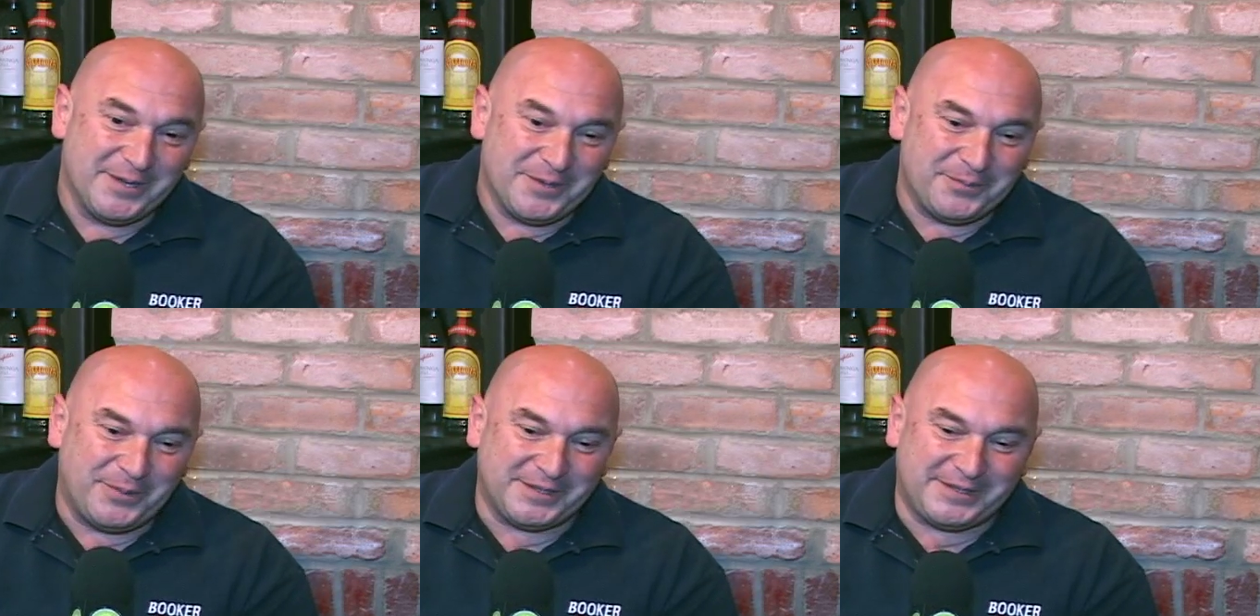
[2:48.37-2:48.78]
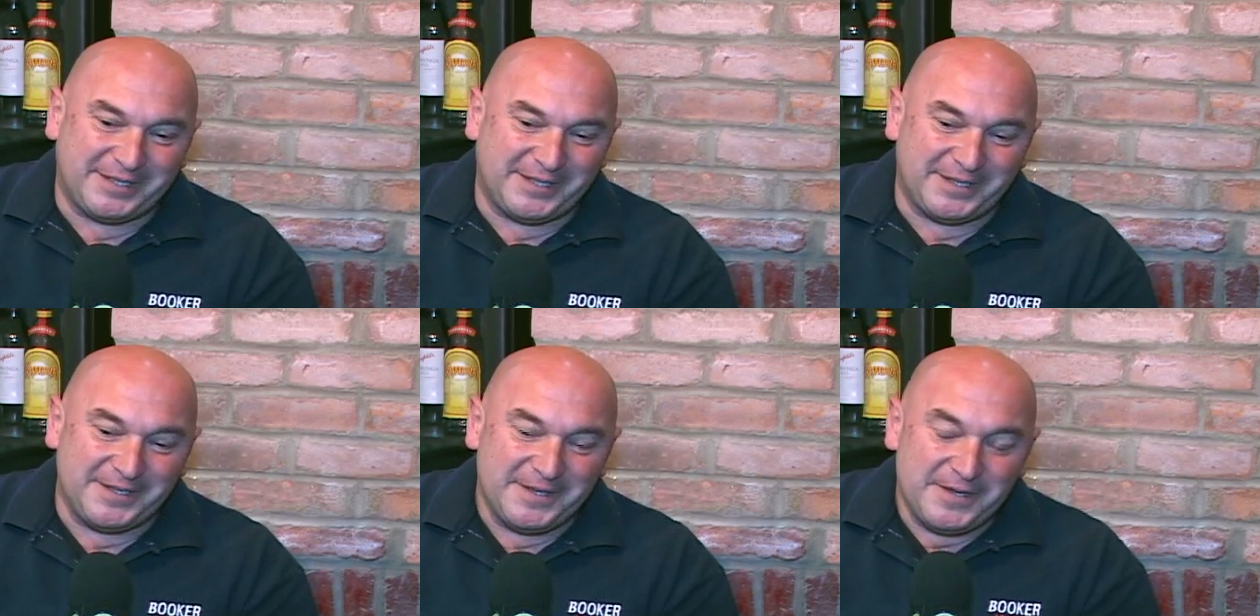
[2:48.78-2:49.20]
But
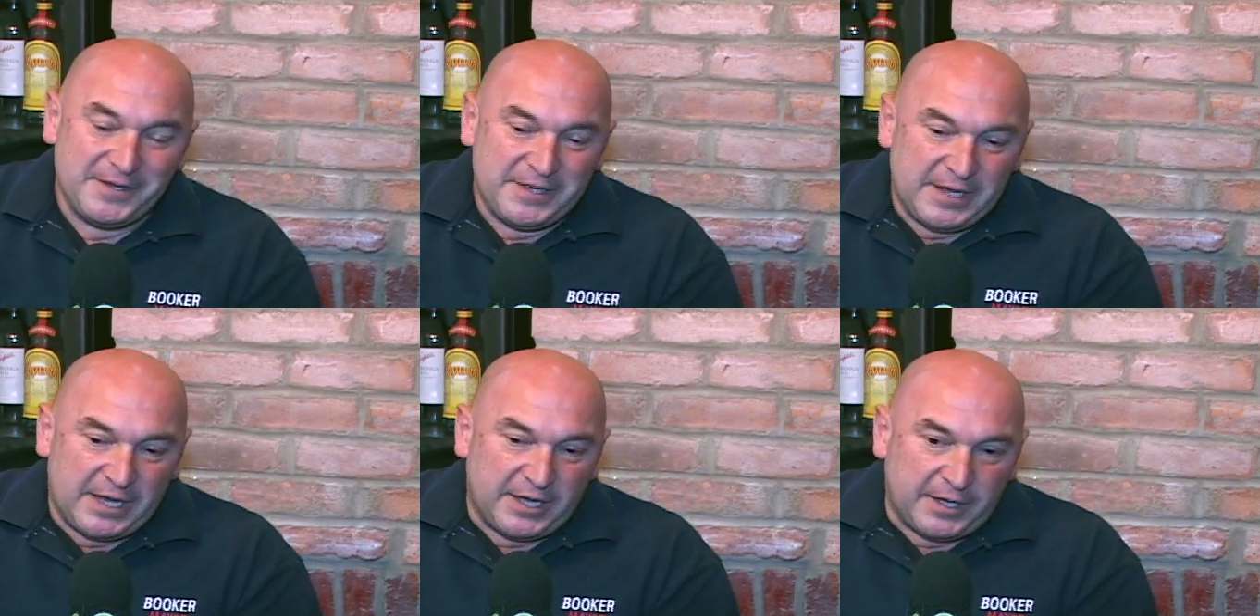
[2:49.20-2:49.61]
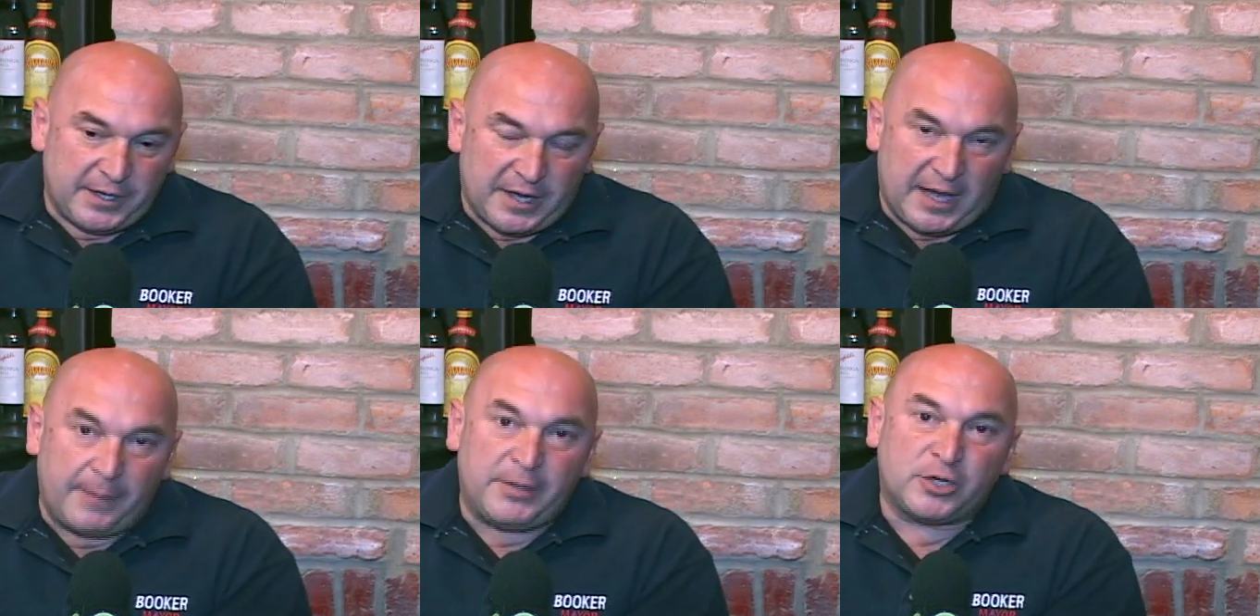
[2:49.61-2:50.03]

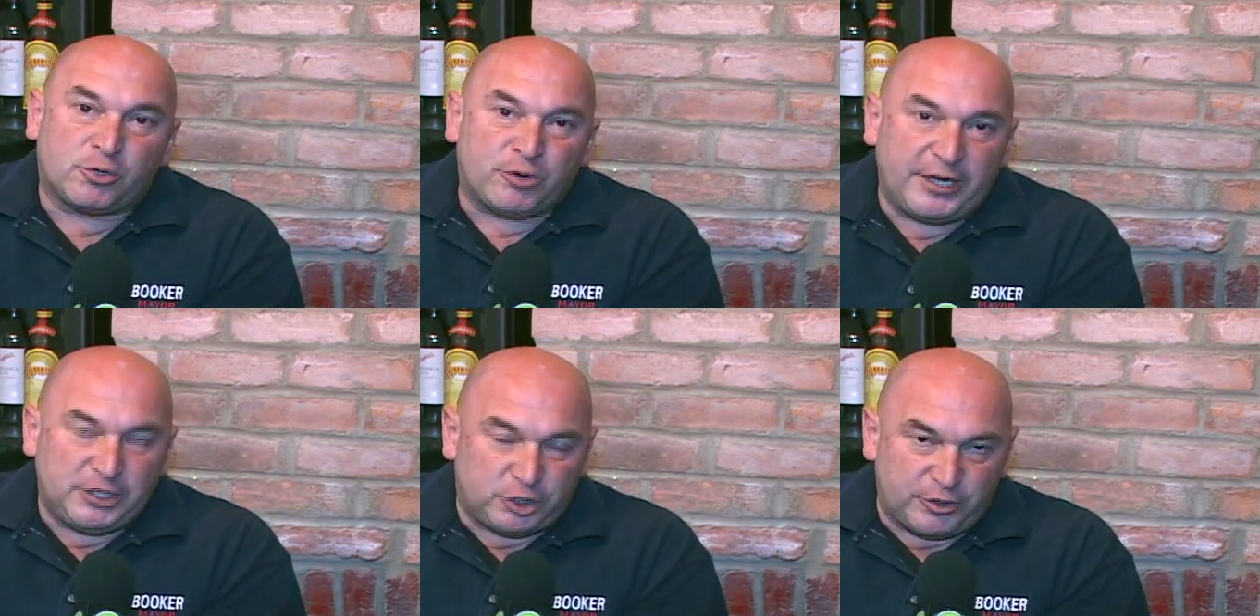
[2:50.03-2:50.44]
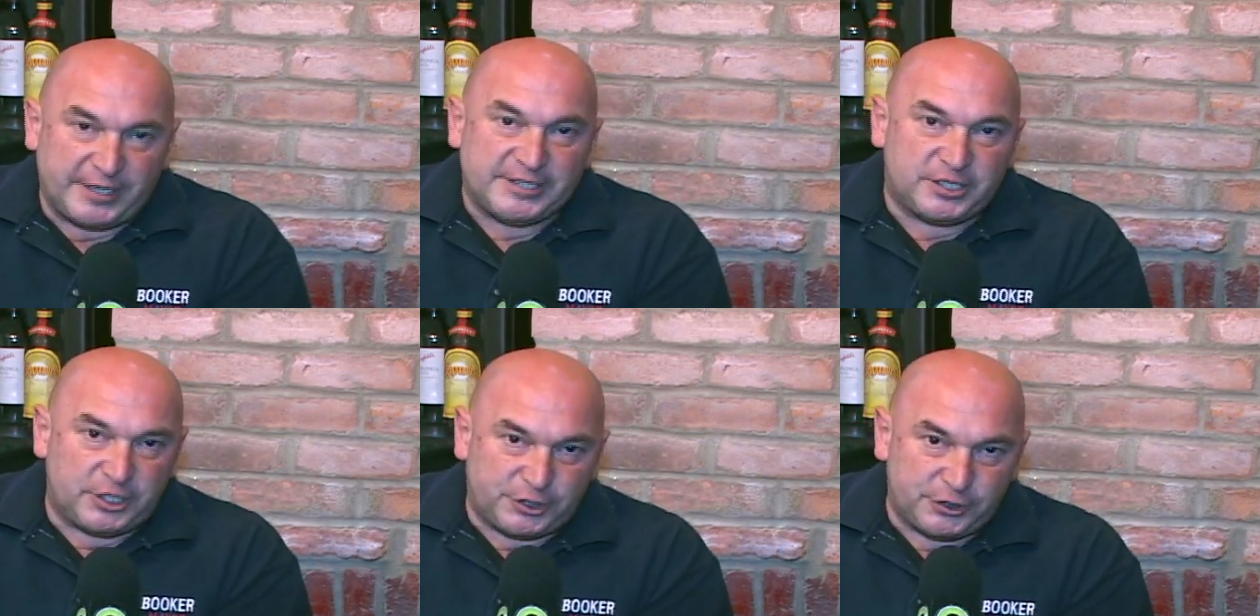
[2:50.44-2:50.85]
I'm a great
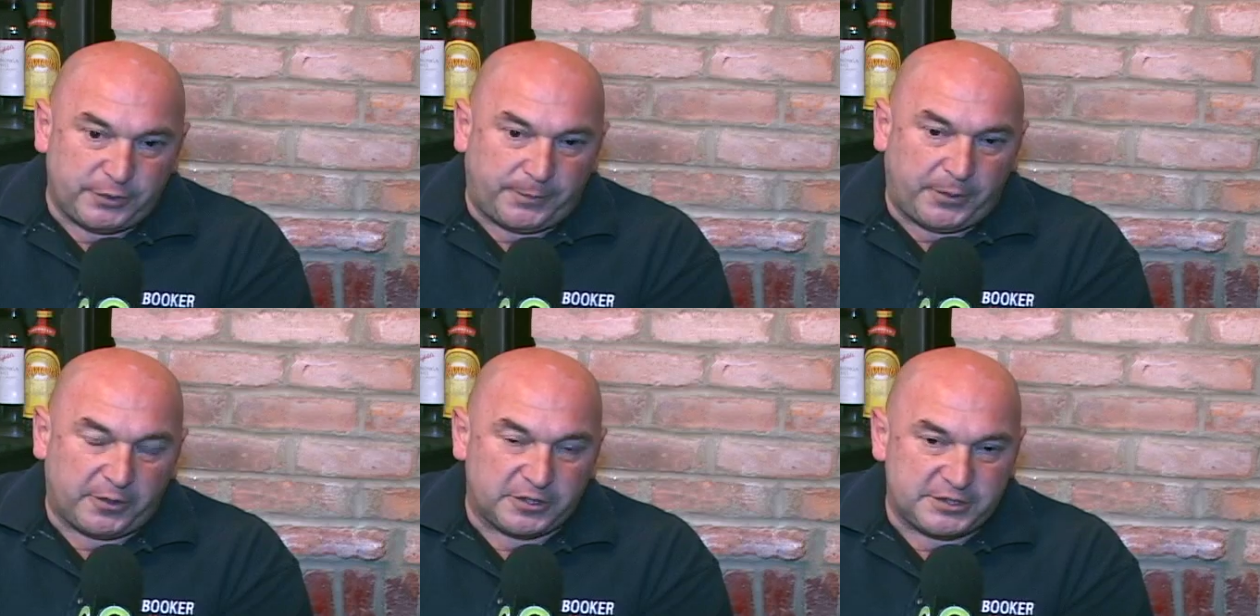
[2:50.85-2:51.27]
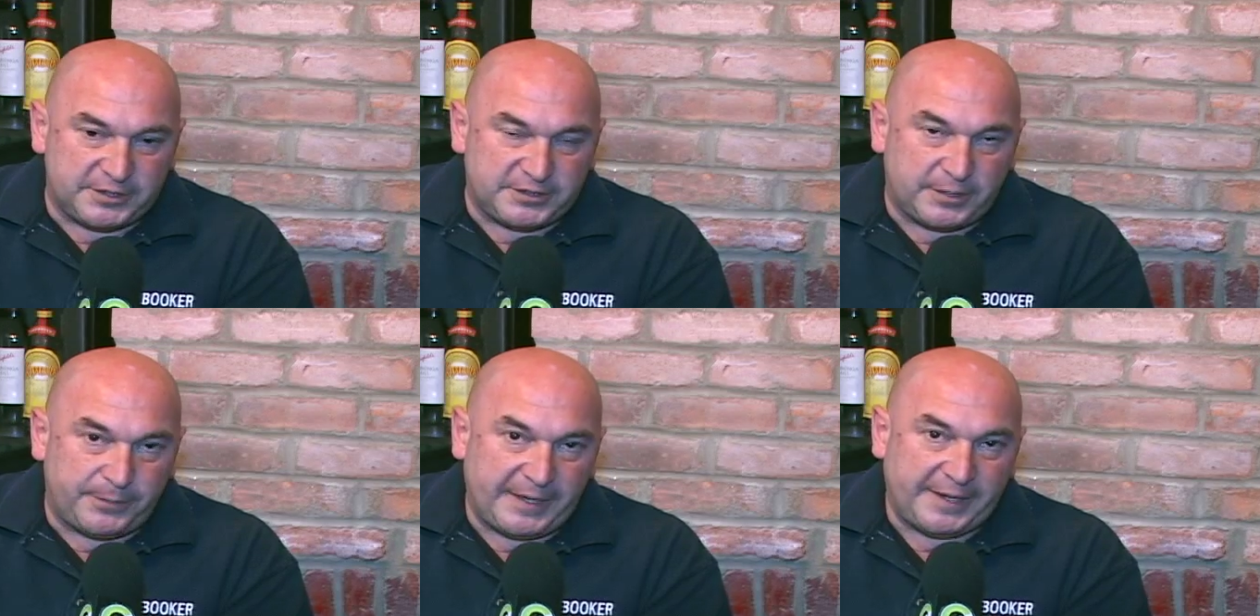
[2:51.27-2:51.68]
transitional person
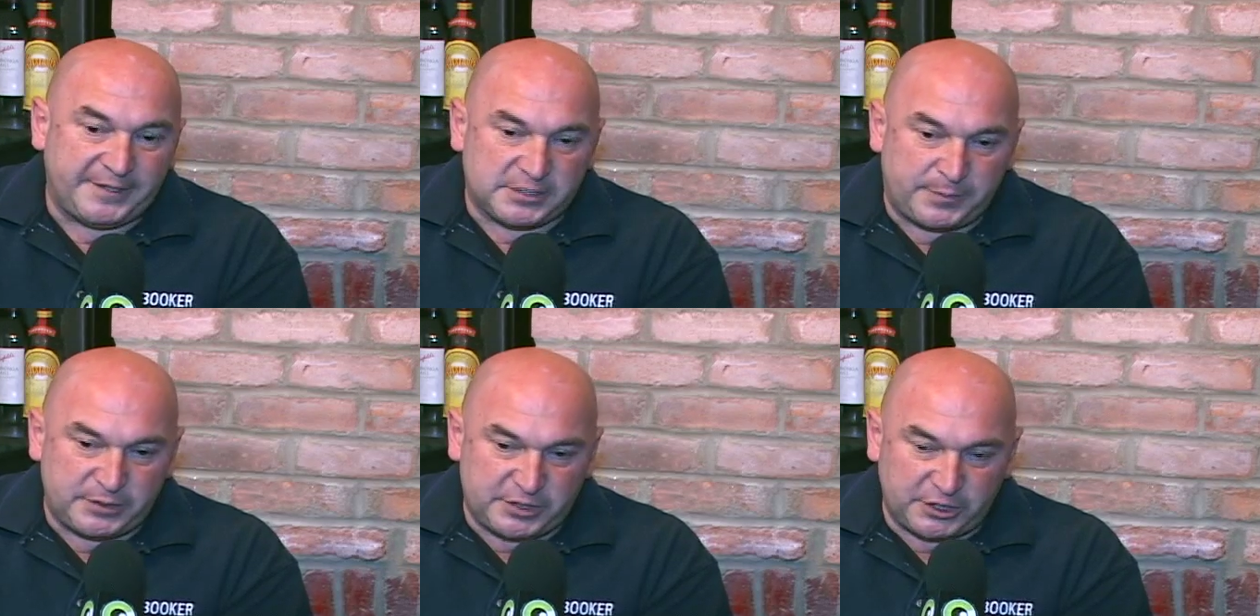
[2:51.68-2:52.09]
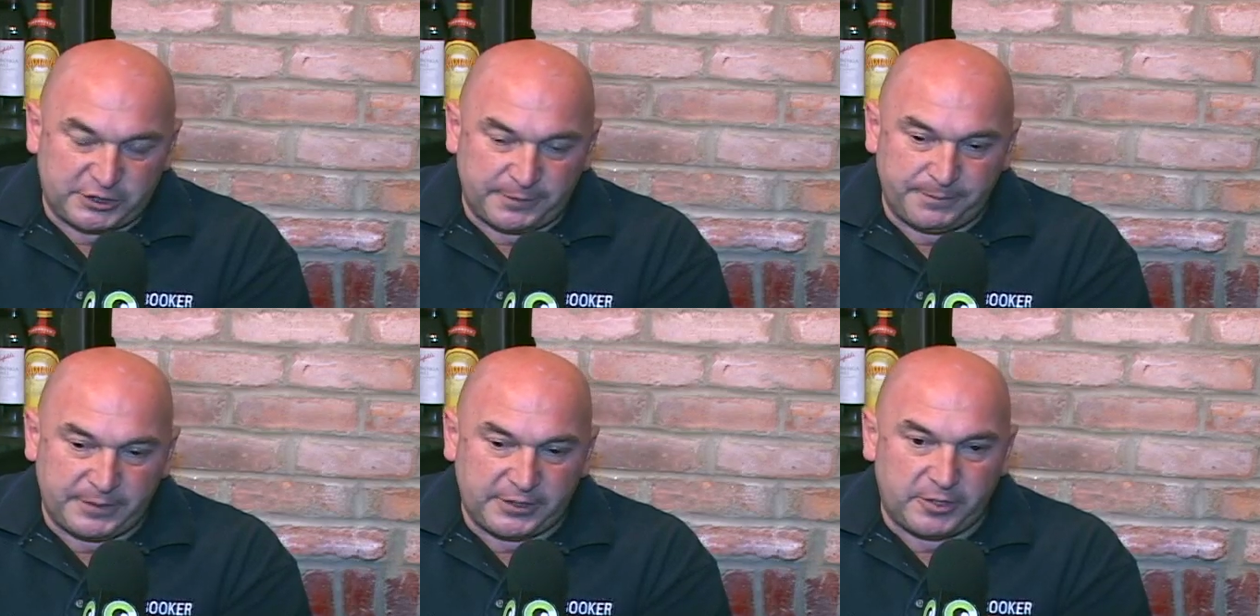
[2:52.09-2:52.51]
to be in this
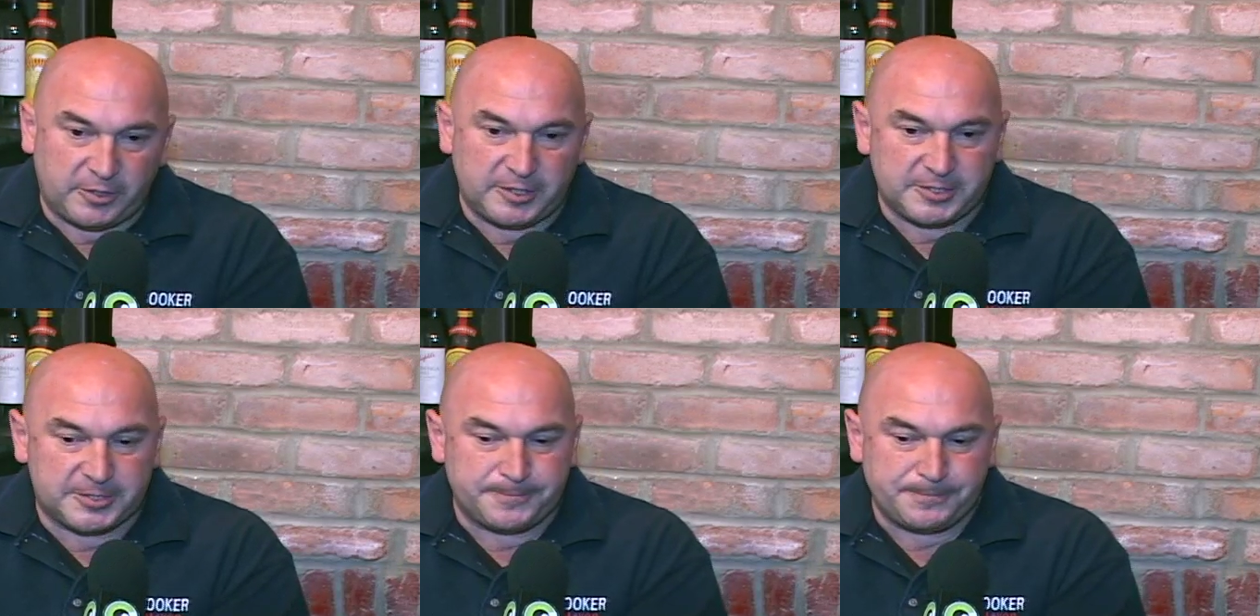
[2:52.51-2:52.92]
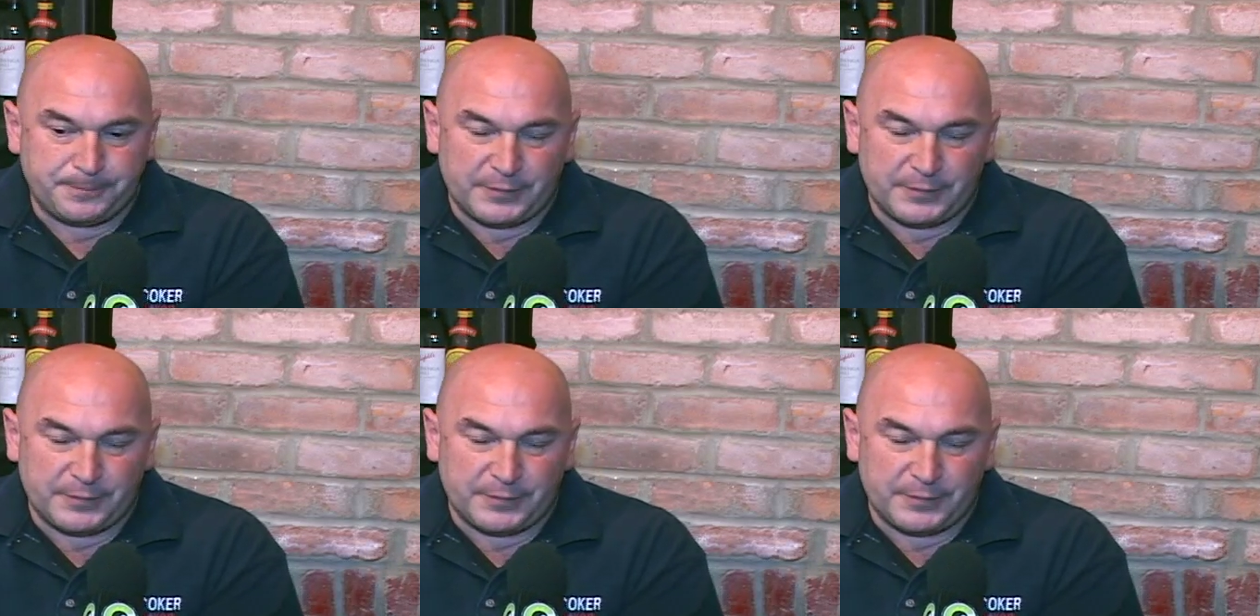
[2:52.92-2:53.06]
position because